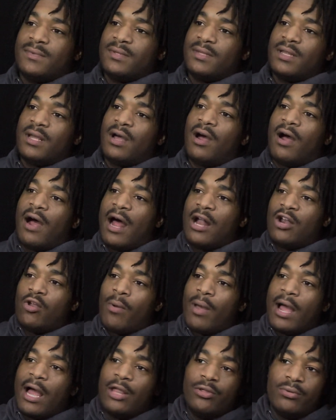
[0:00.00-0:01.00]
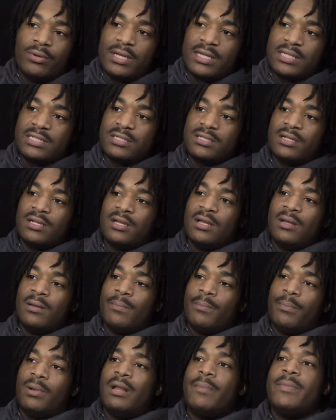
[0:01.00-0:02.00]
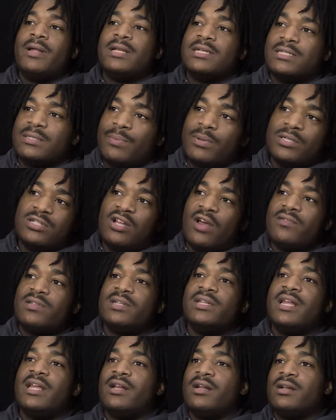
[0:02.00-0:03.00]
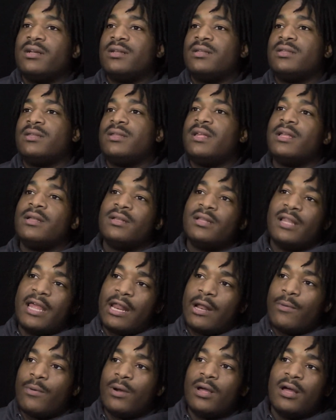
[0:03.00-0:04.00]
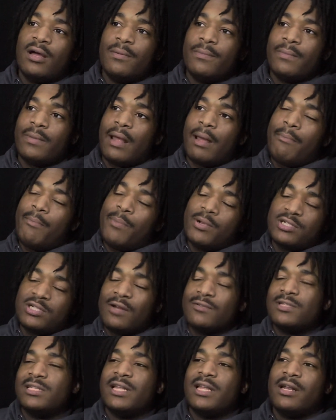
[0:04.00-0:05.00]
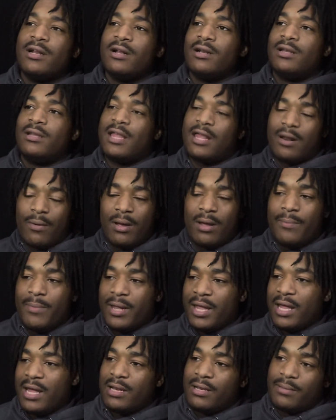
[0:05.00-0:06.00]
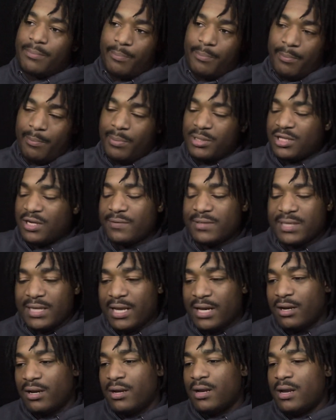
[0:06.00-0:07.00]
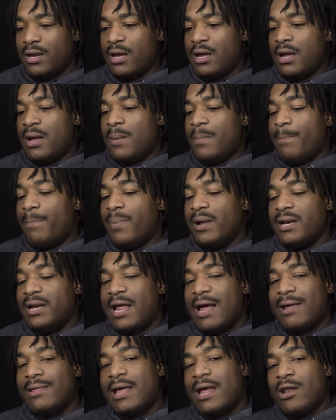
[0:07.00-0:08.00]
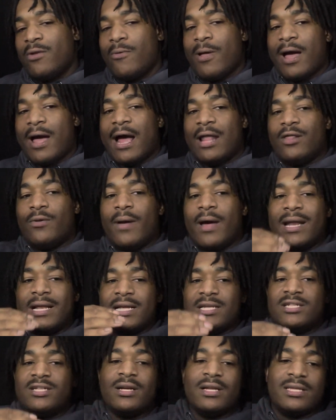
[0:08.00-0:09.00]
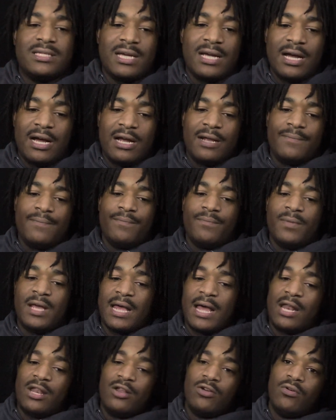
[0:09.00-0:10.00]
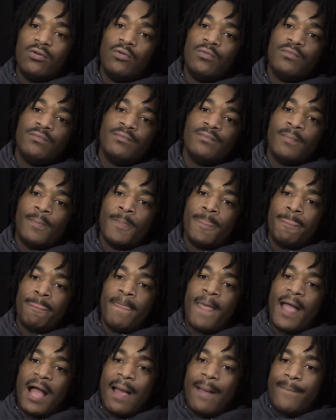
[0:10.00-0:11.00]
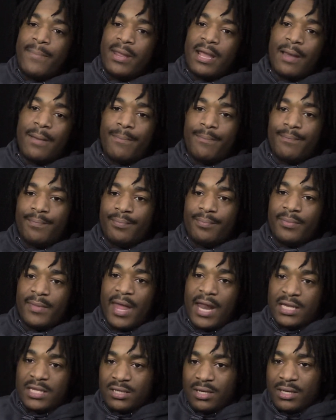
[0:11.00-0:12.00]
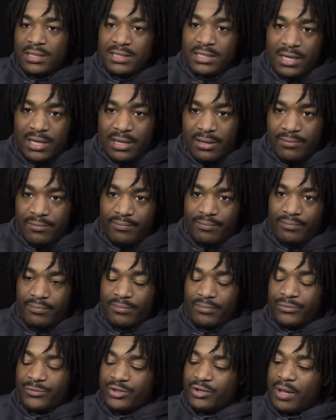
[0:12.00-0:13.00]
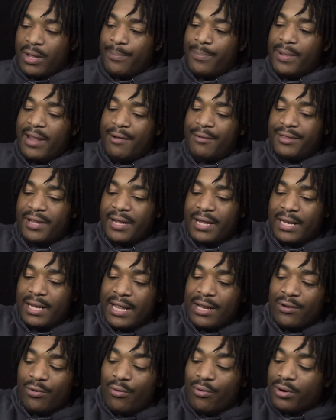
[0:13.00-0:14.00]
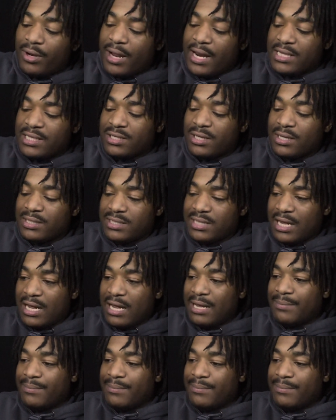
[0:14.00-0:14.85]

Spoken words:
I know I gotta do this, but let me just push it out to later. Then later will come. I'm gonna push it out to later. Later will come again. I'm gonna push it out to later. But now that I know I gotta do it at a certain time, cause I know I gotta be up at a certain time, so I put everything in order at a certain time